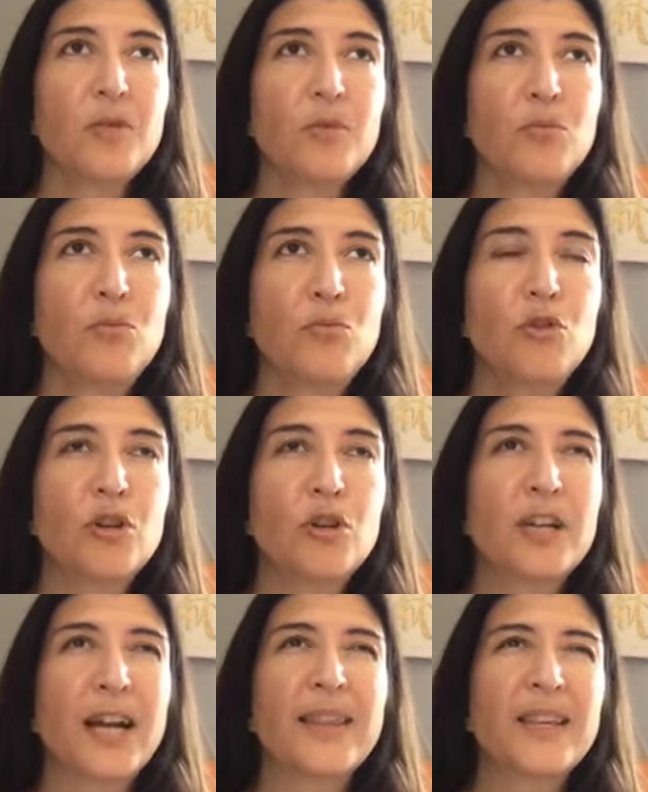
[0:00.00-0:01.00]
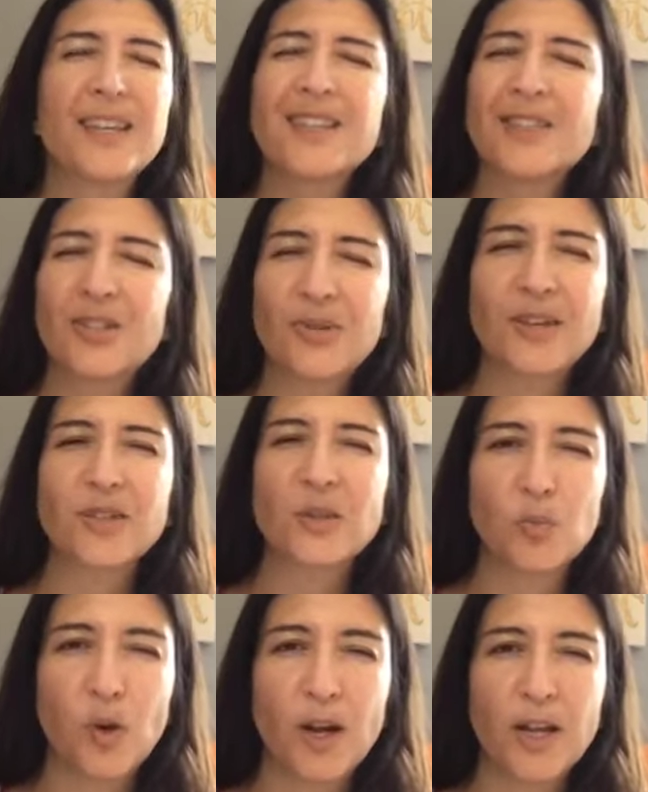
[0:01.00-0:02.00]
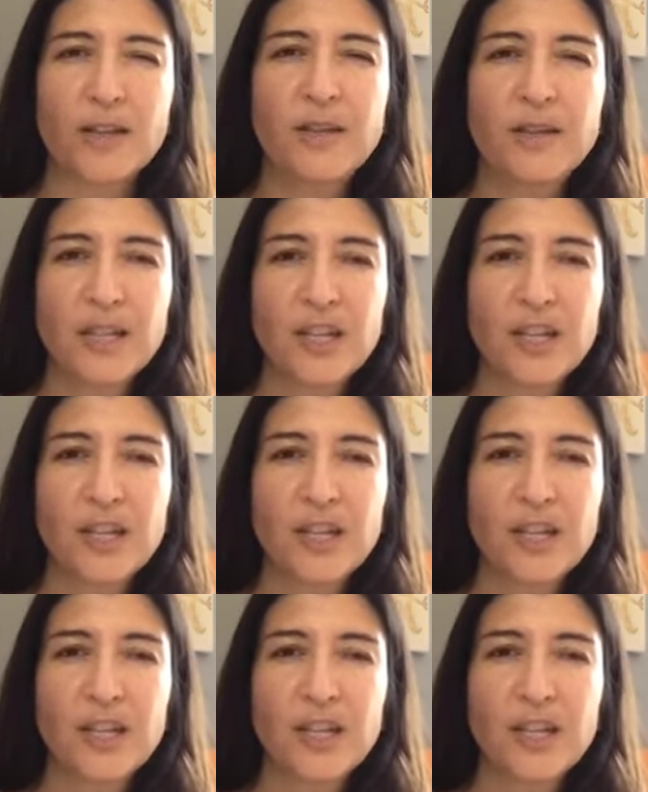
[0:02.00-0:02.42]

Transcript: more, I think, in 2001